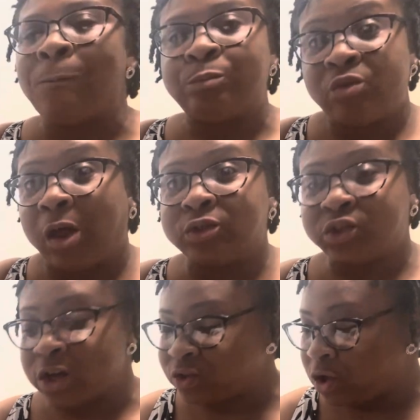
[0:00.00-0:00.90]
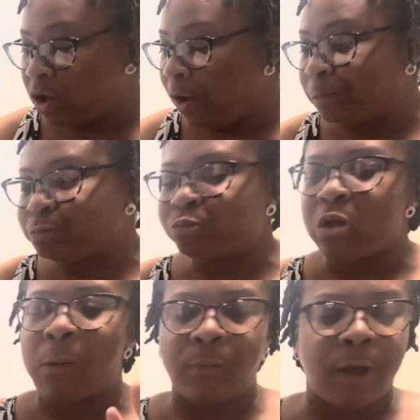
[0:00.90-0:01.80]
does taste good,
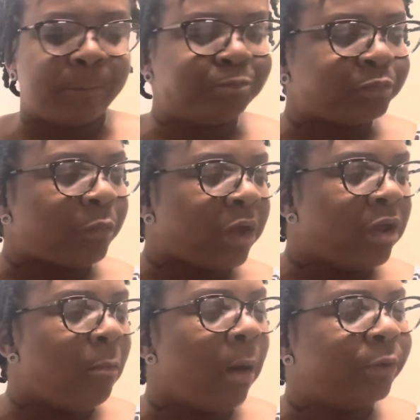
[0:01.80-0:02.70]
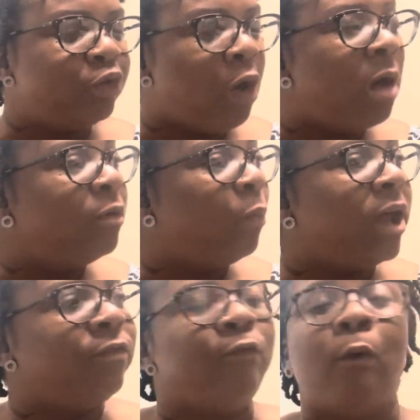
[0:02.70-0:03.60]
but the moment you all been
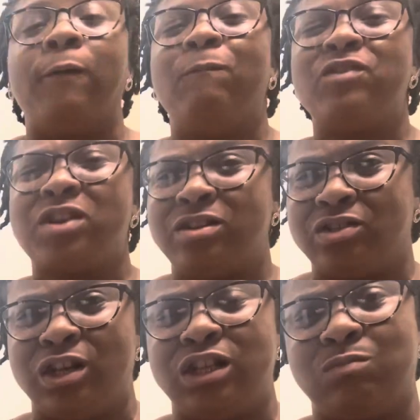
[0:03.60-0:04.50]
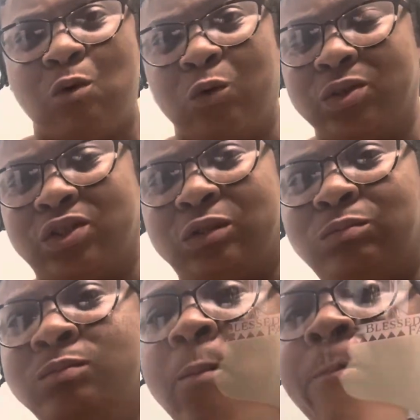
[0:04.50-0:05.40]
waiting for, let's get into these s'mores. Let's